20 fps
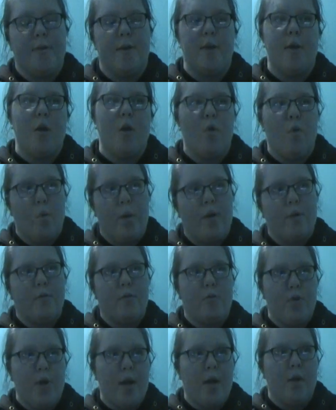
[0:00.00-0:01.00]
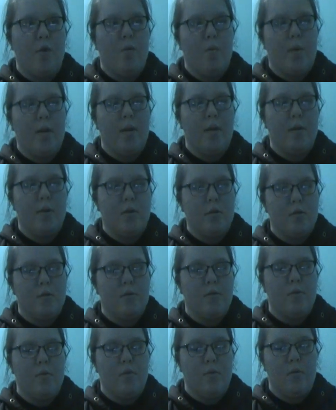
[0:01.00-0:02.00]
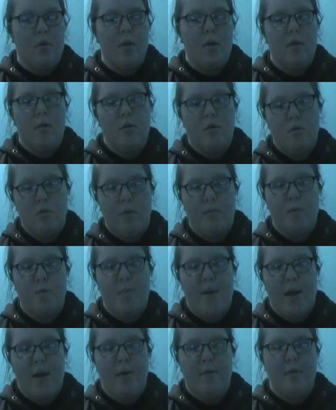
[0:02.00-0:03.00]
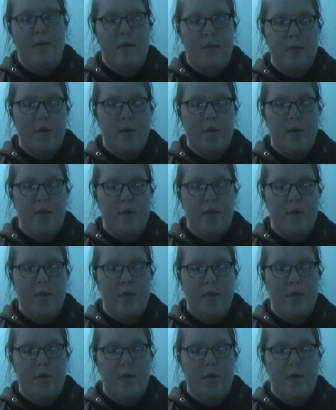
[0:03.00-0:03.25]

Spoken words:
so they go with Dragon Queen to Stormspire.